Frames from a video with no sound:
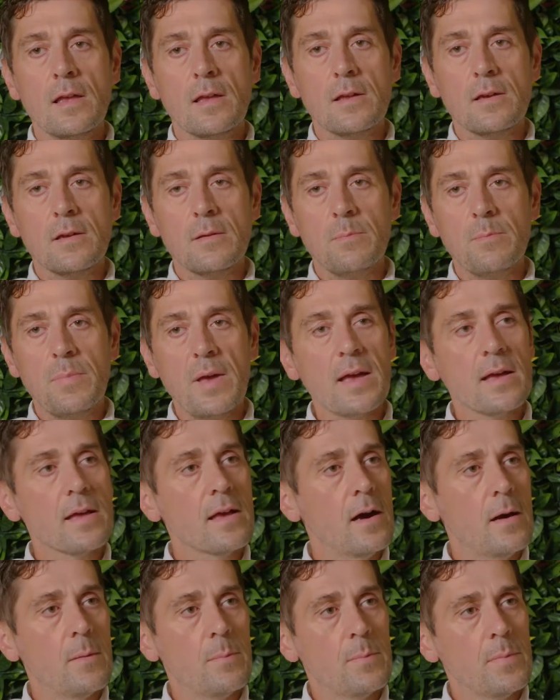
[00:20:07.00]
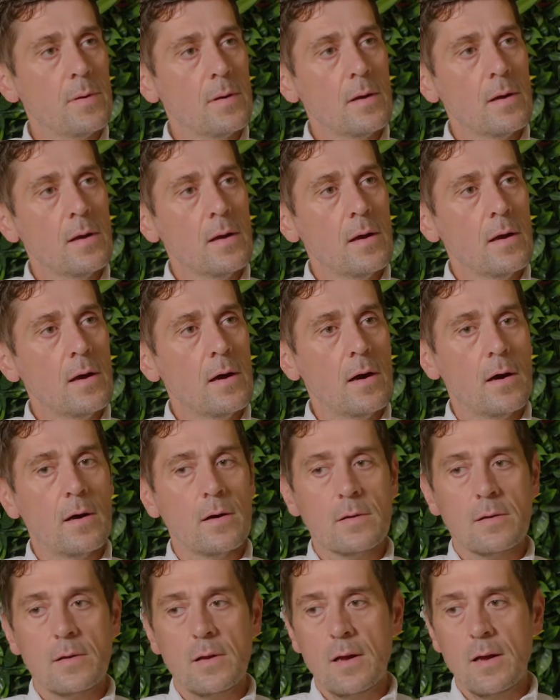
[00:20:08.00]
can pick up
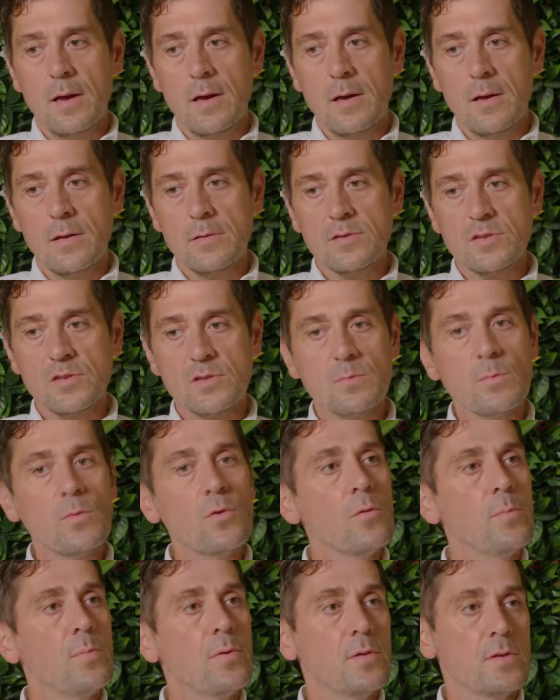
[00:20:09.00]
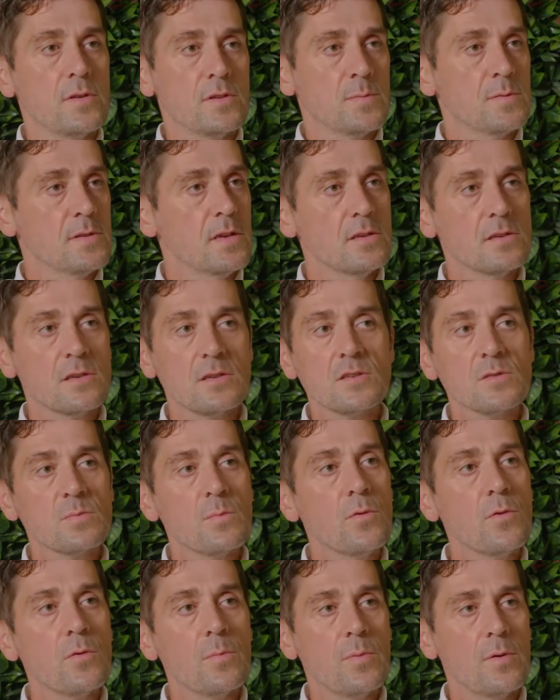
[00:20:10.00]
on small points, potentially
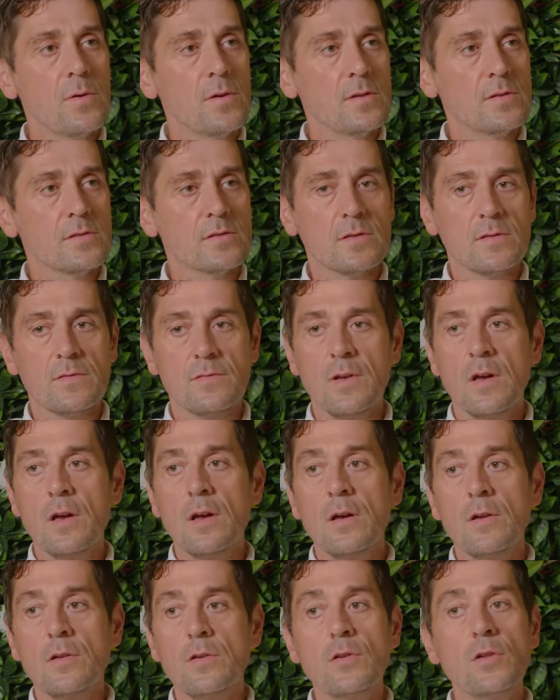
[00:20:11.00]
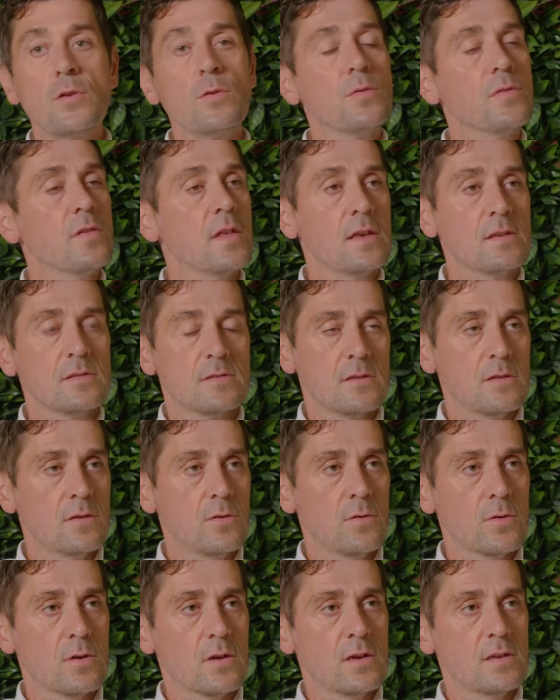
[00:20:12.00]
small points of new things that the
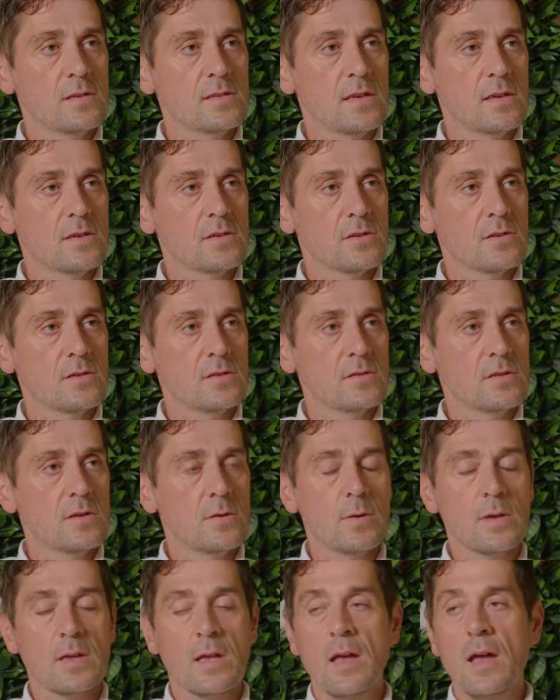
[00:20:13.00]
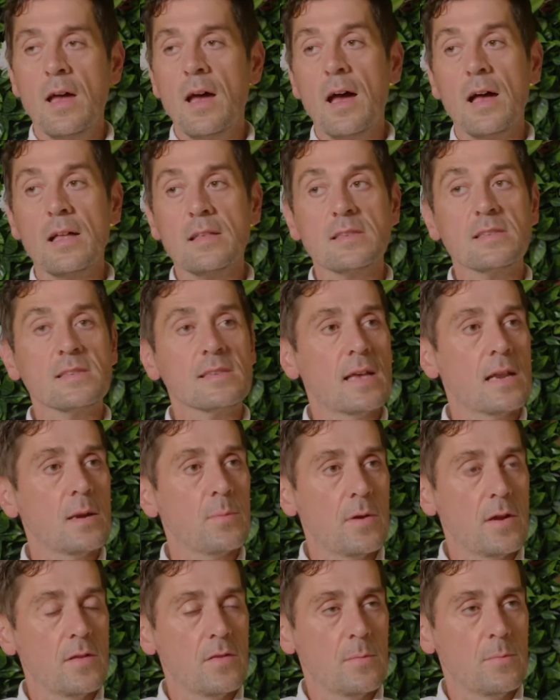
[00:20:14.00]
organisation is doing and
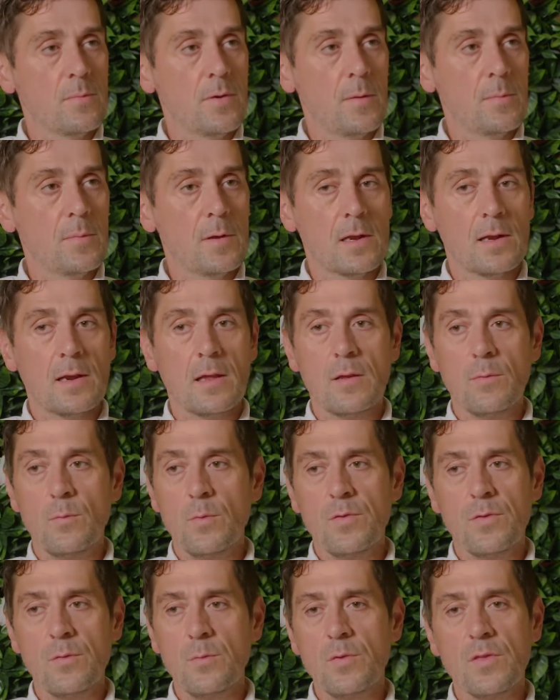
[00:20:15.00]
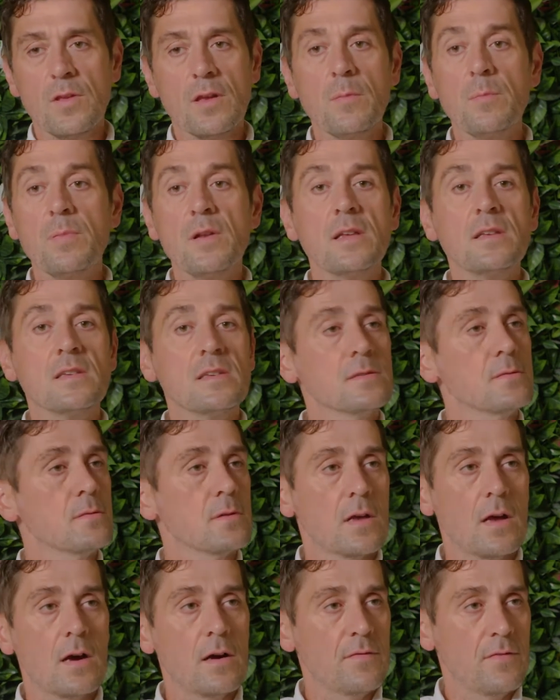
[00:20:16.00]
celebrate them publicly with a complete
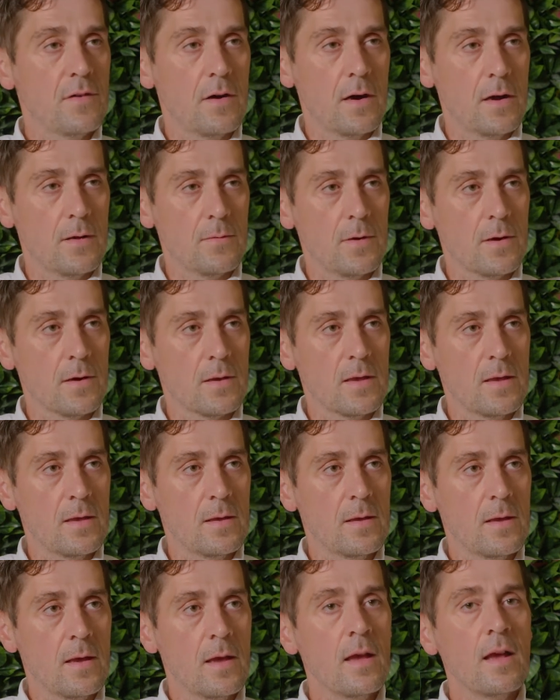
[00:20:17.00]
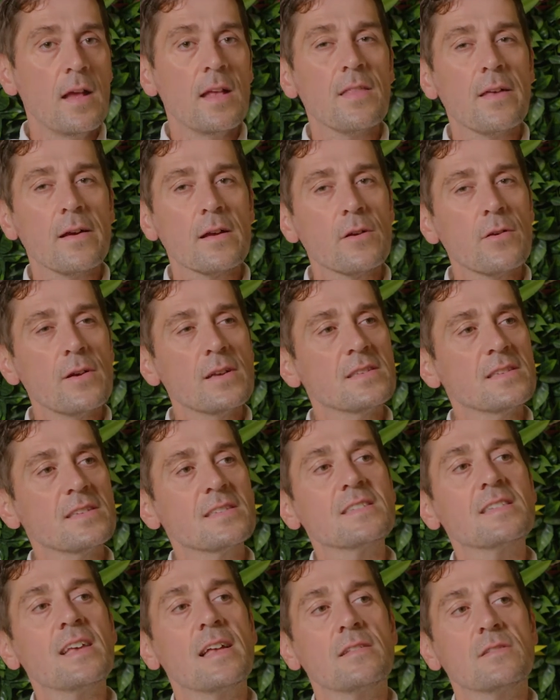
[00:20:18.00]
disregard for hierarchy. That creates a
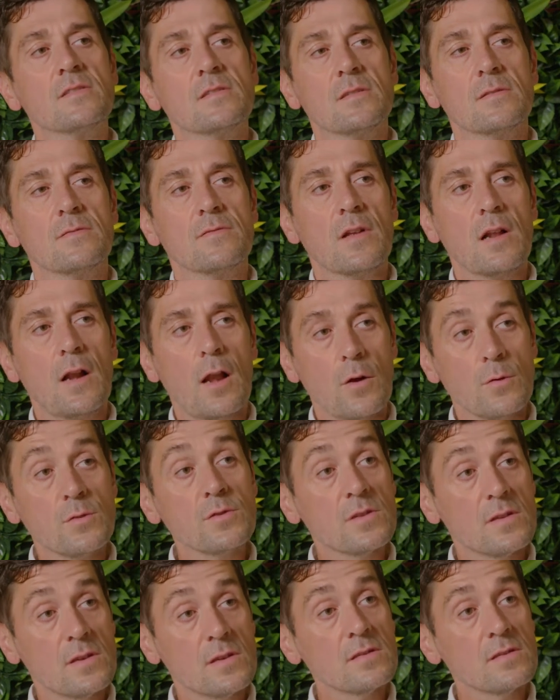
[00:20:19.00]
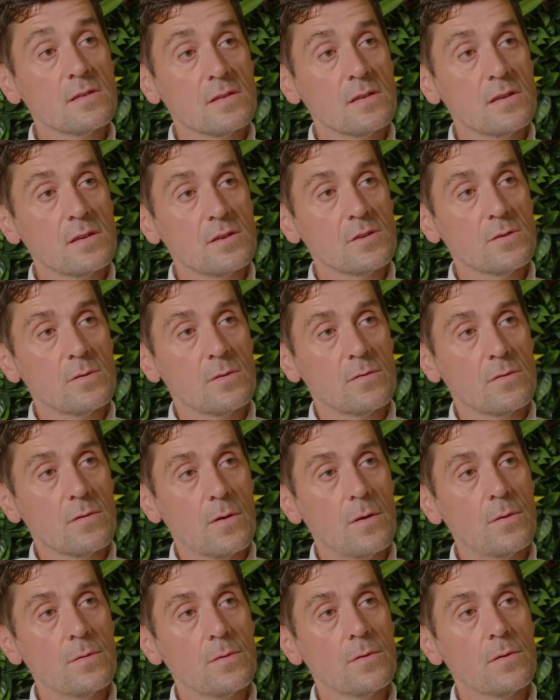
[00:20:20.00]
sense of closeness to the issue of
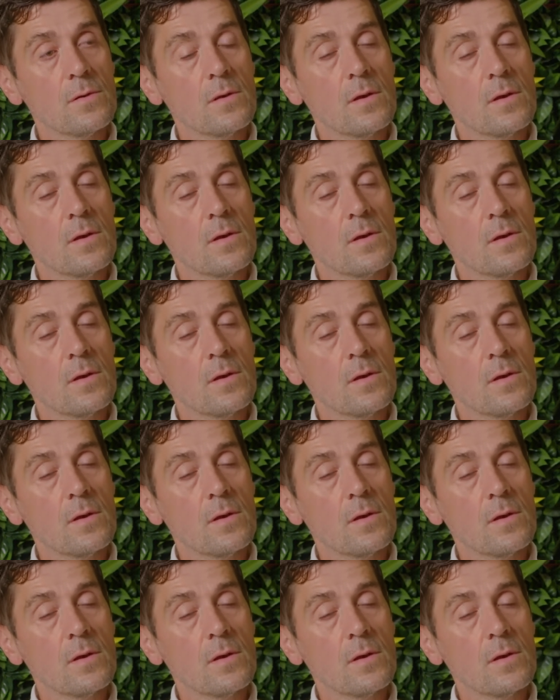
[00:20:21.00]
growth.